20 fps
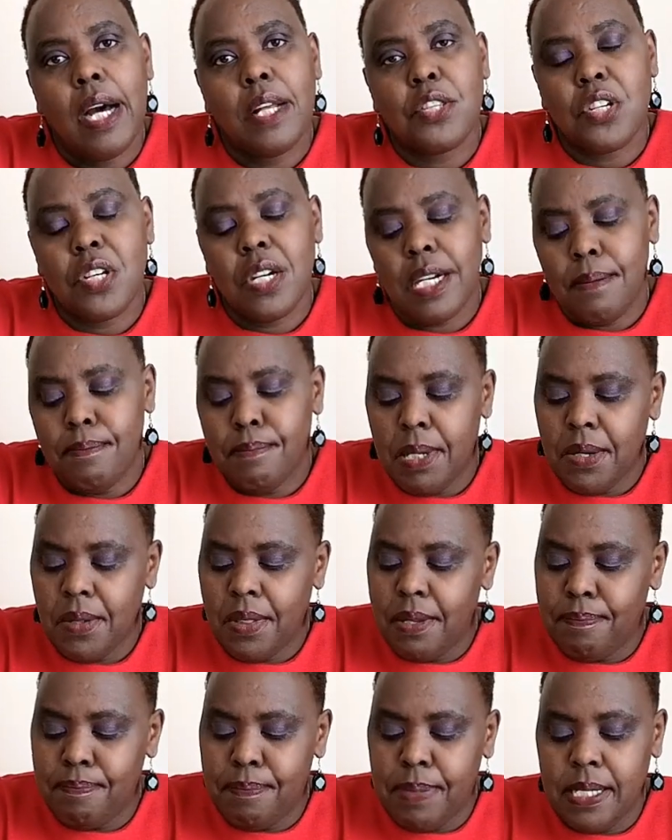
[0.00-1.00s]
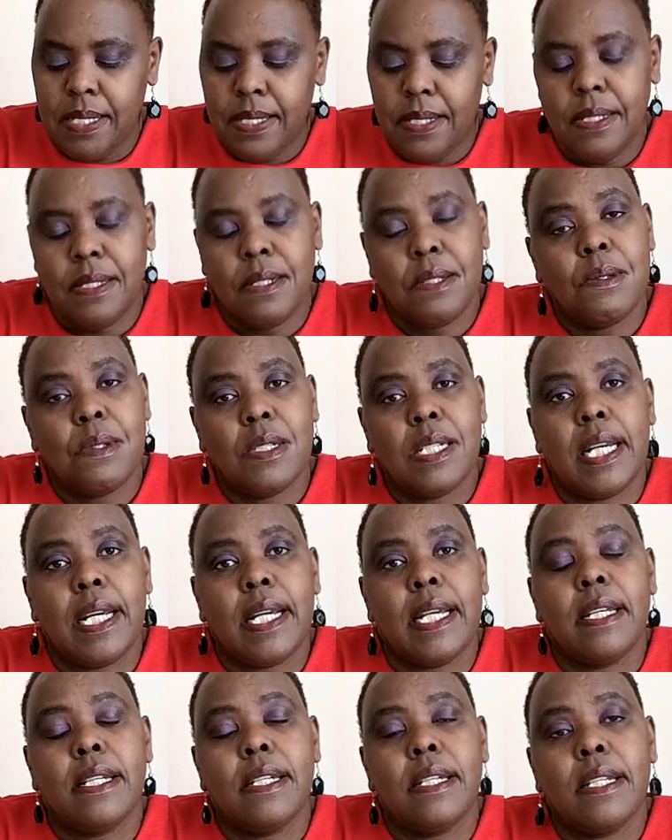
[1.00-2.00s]
Talk about the person who
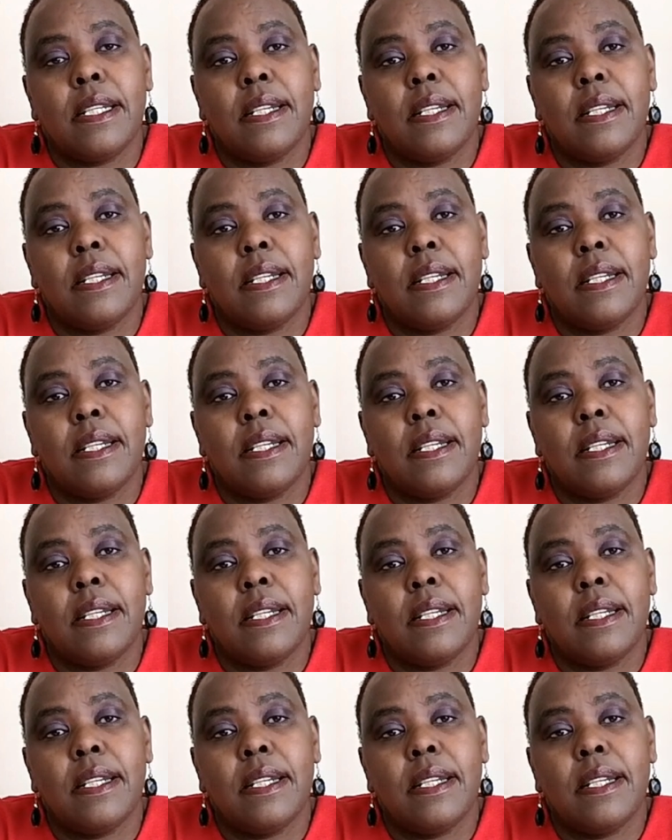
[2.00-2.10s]
died.